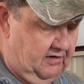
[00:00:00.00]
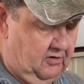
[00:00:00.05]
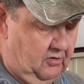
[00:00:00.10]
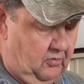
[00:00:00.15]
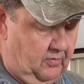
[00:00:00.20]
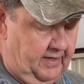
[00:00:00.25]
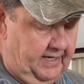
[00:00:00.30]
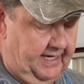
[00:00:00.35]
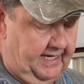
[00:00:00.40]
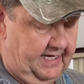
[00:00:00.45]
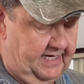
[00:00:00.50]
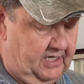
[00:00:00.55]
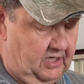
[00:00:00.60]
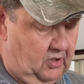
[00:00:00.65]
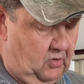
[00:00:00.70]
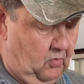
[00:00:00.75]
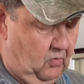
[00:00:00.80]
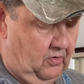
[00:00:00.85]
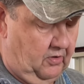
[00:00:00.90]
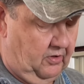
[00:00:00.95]
go ahead
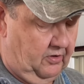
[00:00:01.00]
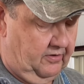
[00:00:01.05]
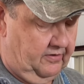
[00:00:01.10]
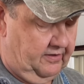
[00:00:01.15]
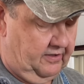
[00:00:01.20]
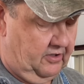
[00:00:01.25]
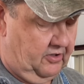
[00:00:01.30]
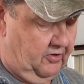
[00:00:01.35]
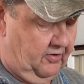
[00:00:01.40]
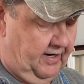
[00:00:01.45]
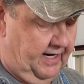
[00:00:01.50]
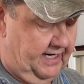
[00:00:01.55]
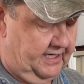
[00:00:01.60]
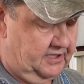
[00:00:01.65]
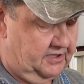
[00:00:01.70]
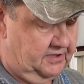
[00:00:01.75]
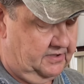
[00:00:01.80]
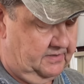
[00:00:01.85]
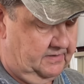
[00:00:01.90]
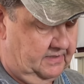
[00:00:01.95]
and order the
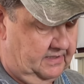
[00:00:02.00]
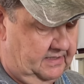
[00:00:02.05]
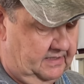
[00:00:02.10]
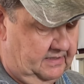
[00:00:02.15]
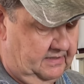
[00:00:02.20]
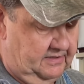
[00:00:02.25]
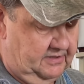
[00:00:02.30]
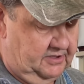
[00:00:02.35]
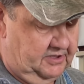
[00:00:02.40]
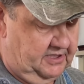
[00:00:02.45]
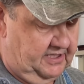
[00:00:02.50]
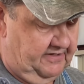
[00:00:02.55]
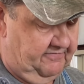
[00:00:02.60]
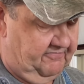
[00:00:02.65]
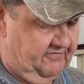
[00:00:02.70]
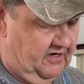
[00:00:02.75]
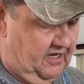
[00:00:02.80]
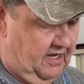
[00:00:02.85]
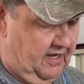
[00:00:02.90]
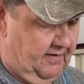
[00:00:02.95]
correct
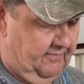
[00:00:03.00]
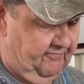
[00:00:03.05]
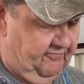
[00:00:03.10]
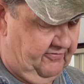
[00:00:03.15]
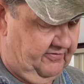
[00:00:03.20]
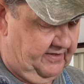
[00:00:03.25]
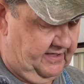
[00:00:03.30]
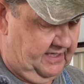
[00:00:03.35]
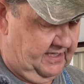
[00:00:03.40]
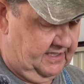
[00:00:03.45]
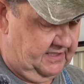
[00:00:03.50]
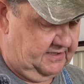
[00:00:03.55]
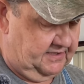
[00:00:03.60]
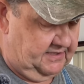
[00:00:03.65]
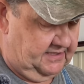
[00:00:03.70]
shift knob for this.